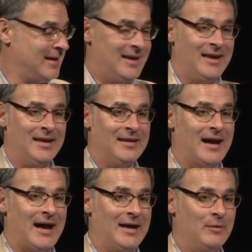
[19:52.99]
and
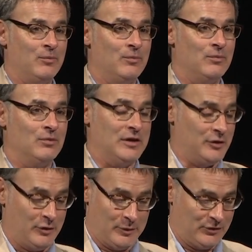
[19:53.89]
I
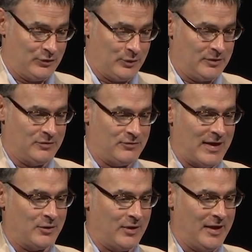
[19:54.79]
literally was doing
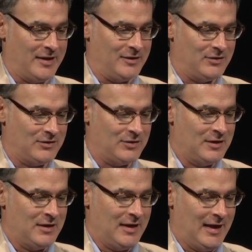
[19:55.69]
final edits,
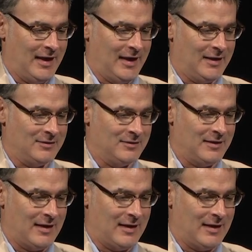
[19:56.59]
and